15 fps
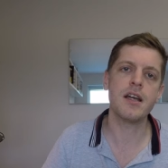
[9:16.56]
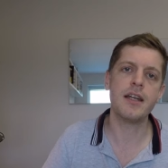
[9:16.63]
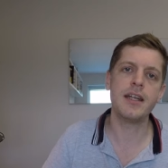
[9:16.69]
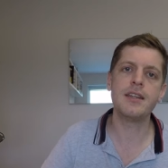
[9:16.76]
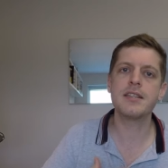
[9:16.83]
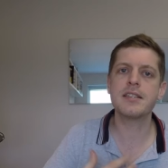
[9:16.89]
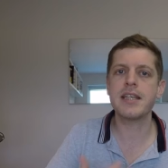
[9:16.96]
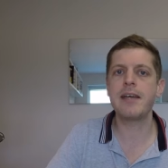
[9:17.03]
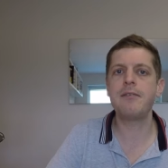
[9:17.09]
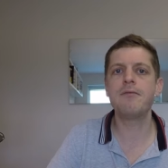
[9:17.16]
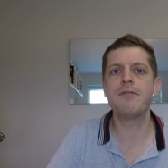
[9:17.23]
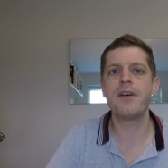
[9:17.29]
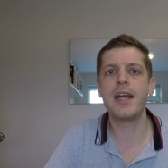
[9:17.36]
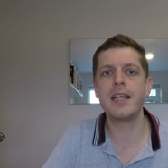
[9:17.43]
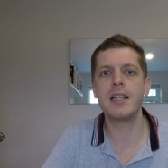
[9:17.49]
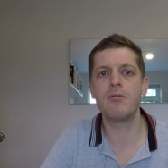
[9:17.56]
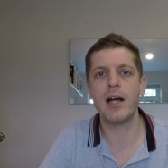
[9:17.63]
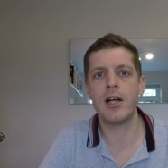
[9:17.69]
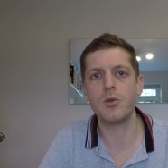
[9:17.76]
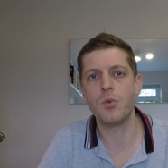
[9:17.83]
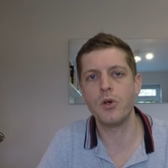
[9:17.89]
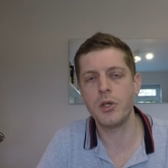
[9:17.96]
And in the same vein
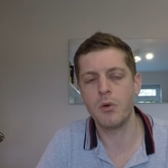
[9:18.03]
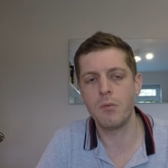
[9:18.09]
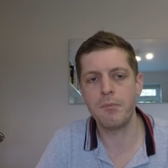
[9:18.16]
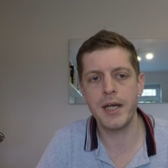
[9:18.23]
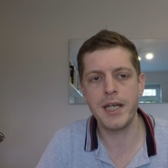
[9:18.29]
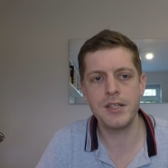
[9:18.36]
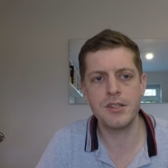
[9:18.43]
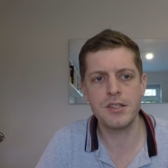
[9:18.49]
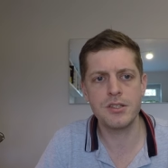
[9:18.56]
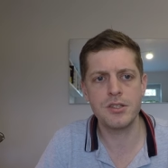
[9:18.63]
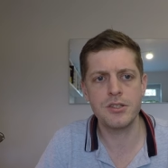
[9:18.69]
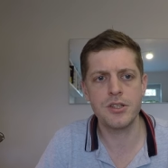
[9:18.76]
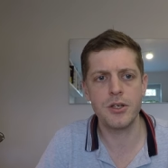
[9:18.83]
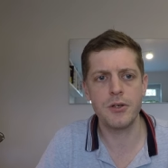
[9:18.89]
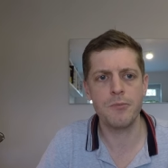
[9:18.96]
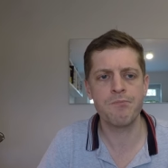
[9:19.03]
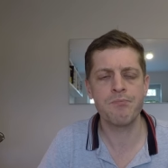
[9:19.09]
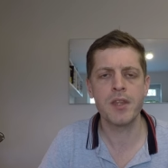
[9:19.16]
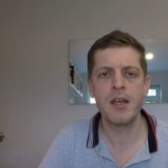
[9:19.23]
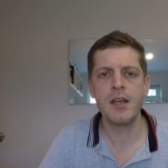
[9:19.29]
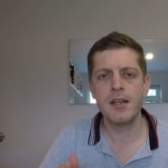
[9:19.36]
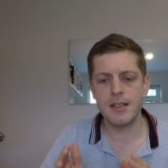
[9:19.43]
around what you want pages to do,
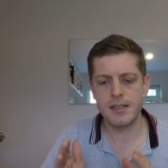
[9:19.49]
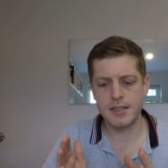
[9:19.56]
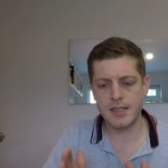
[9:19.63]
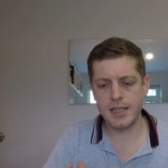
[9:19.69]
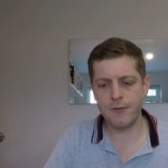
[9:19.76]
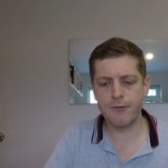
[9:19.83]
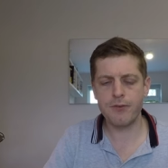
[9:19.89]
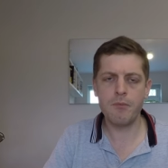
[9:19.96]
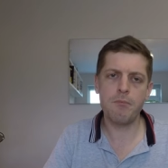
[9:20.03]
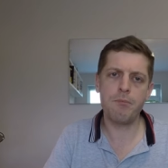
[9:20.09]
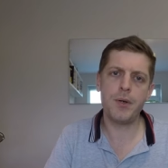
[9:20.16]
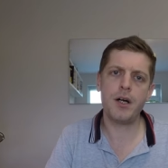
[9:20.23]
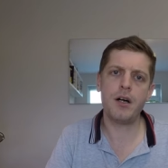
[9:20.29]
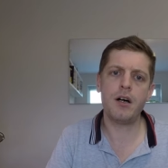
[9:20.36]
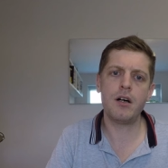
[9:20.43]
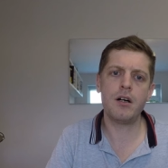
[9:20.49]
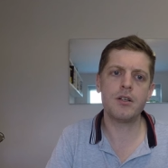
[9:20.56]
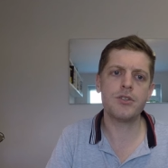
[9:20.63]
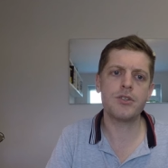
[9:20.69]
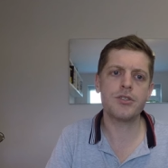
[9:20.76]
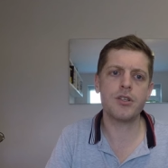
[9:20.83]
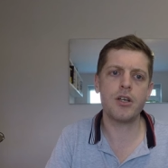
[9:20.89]
different
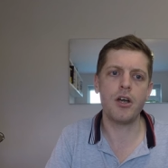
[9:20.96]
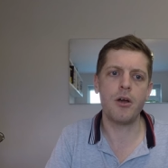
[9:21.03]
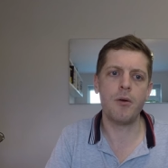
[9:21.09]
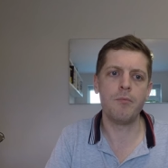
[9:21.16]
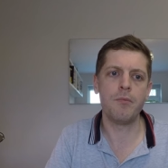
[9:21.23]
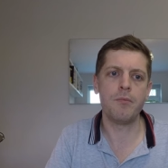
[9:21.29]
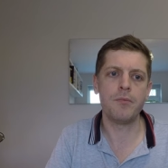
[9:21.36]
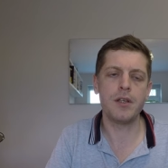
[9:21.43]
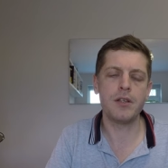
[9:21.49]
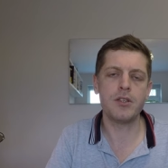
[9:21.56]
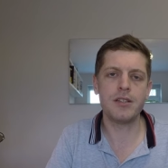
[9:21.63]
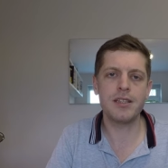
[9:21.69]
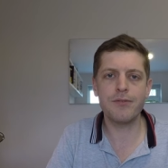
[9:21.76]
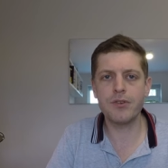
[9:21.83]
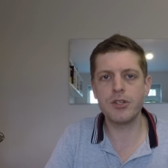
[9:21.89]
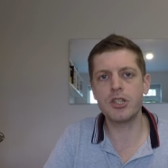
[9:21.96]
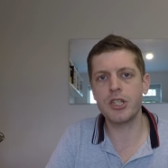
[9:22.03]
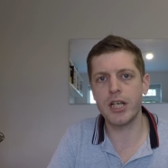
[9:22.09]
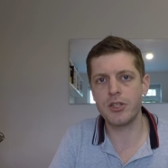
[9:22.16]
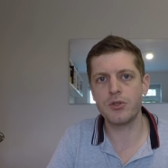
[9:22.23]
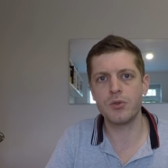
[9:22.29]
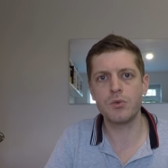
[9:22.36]
parts, um, different
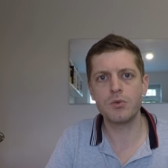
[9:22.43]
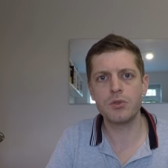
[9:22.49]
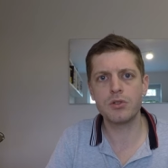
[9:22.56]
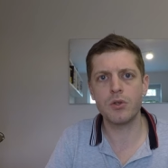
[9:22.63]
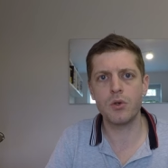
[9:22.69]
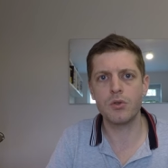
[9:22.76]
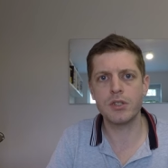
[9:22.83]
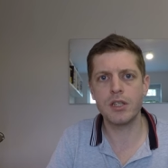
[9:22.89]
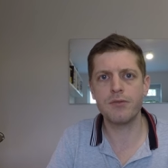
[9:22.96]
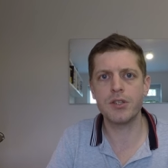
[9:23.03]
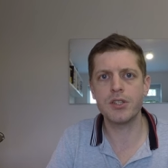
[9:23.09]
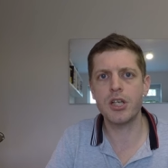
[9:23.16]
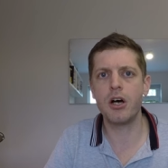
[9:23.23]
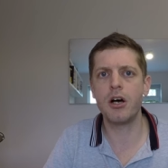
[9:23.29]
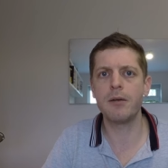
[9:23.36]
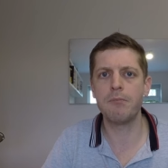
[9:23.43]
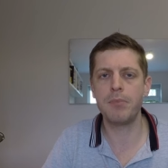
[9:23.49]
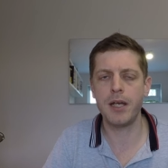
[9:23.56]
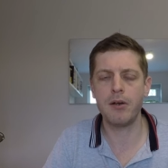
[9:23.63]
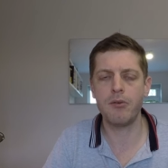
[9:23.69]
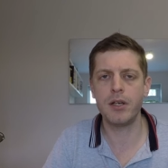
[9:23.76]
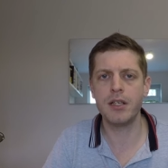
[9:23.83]
schedules or different time
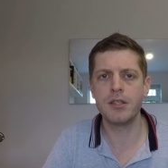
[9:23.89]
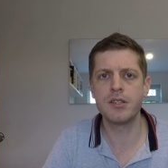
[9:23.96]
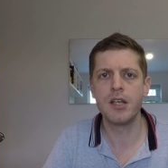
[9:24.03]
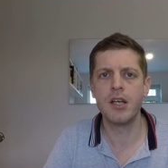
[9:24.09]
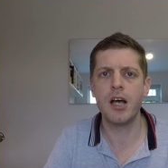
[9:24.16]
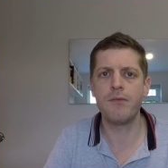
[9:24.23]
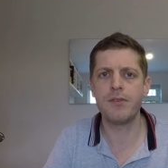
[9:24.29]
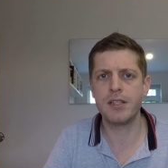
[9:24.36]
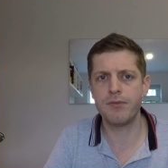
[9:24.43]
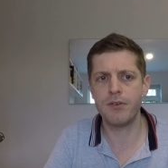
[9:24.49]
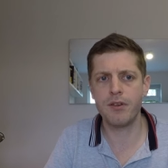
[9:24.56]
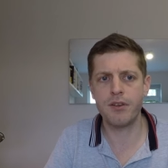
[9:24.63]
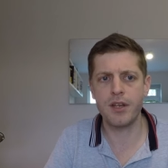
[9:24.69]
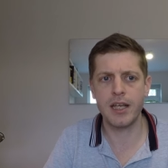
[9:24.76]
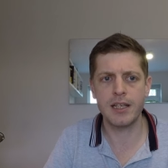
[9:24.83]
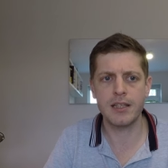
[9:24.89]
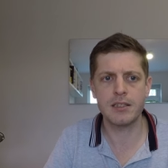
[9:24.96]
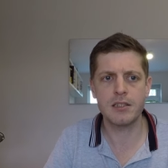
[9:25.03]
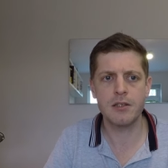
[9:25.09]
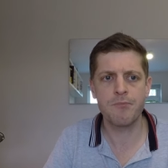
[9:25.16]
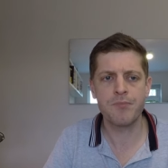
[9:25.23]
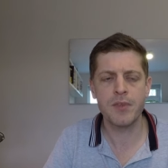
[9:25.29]
periods are for different
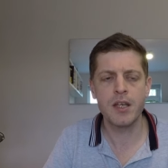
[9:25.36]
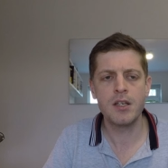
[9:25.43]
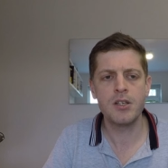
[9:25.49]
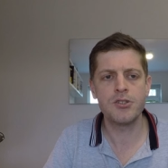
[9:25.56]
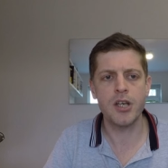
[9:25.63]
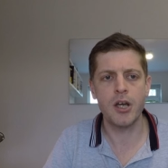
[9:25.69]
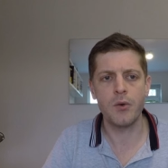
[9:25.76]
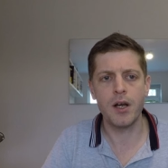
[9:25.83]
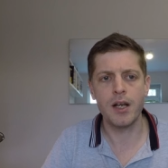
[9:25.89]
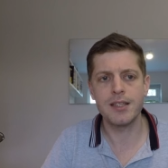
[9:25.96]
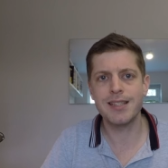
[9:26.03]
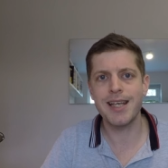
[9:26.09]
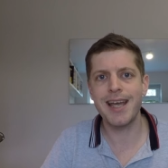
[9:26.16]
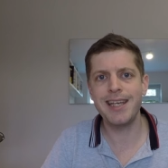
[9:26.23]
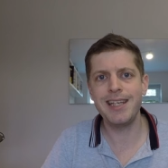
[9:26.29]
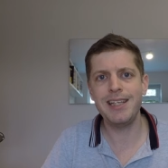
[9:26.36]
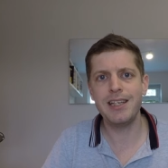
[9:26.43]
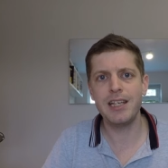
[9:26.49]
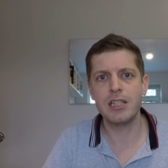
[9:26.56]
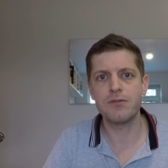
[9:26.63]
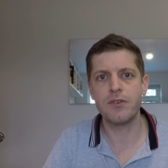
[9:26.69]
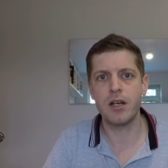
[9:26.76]
things. So a day
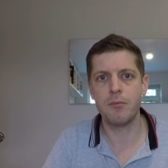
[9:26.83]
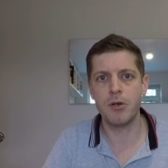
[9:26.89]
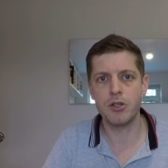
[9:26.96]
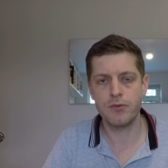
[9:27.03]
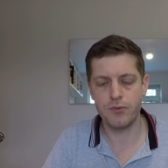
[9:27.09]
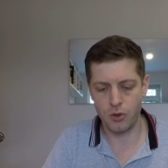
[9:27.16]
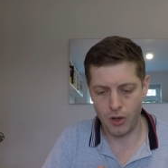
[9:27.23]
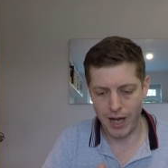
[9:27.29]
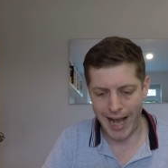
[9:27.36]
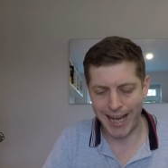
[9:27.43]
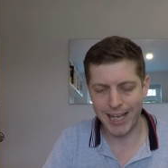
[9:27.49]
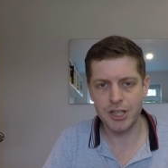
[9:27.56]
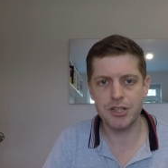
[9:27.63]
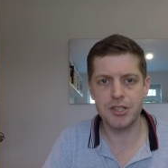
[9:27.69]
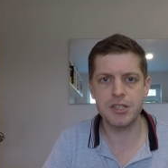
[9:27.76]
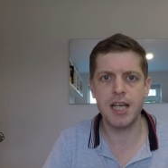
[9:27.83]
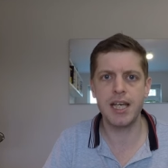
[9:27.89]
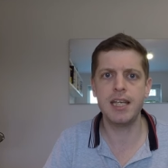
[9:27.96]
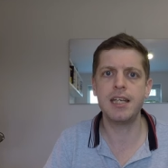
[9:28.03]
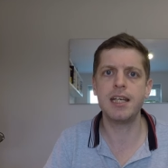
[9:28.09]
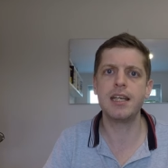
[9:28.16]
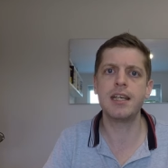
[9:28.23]
is very much for action
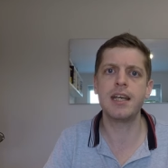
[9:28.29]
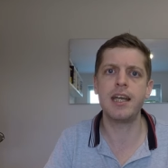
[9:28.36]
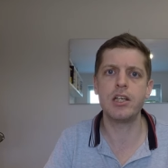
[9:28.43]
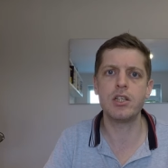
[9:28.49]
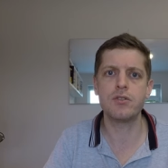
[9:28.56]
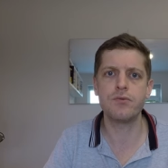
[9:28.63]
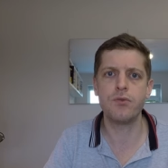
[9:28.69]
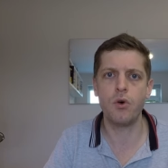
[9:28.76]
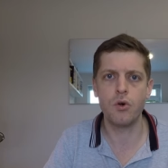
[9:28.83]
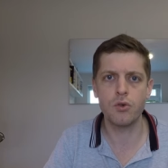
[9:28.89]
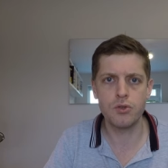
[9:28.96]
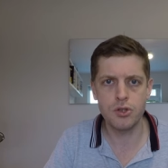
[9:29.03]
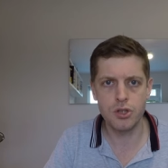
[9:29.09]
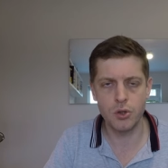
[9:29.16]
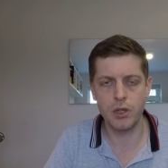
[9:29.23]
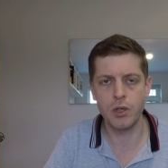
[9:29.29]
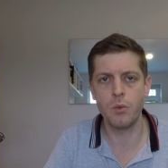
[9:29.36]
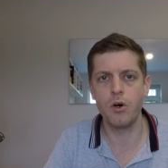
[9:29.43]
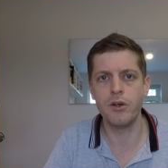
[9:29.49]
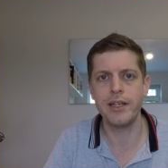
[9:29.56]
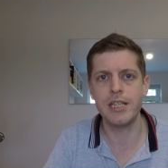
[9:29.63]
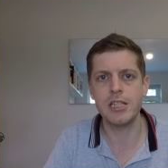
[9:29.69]
taking. It's for doing
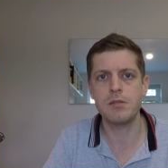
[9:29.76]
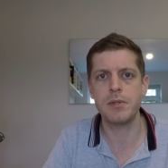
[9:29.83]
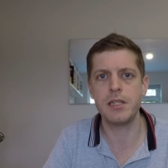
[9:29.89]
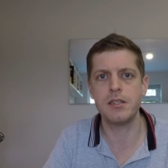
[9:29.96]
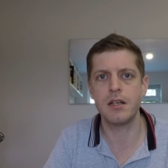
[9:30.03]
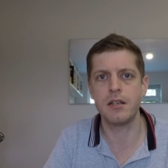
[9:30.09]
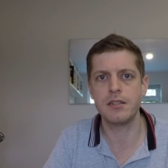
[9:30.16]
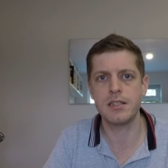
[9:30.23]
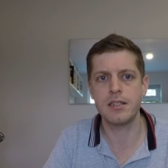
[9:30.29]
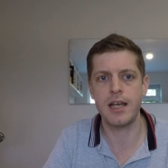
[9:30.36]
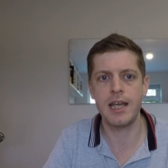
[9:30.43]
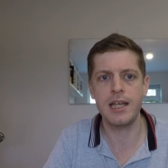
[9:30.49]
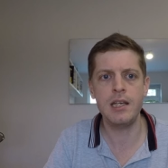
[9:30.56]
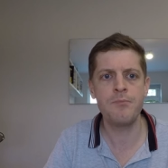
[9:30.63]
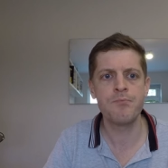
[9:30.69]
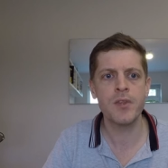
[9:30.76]
what needs to be done today.